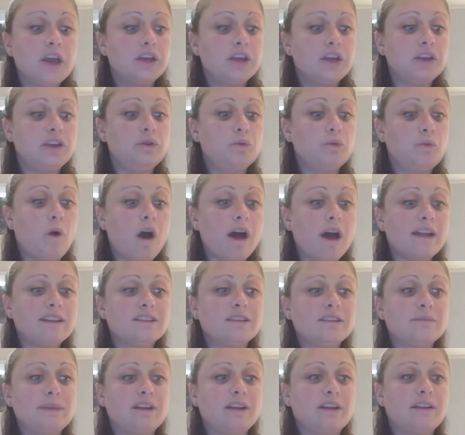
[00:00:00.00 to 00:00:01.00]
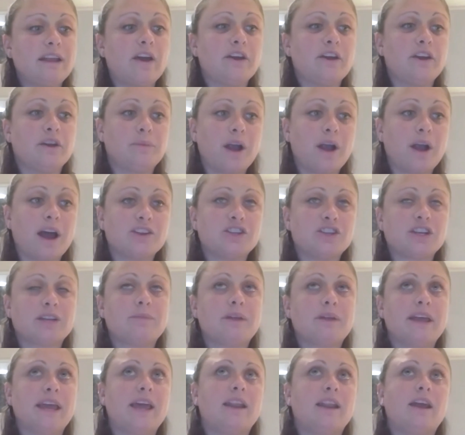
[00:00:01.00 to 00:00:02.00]
you want to build out your project
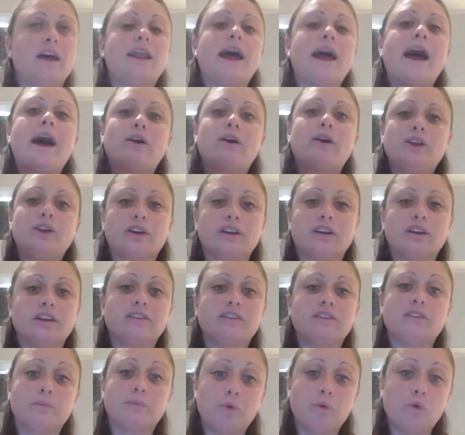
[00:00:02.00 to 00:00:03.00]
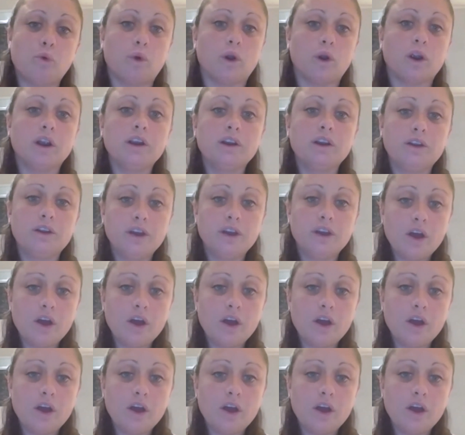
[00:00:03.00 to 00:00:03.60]
plan on how you're going to support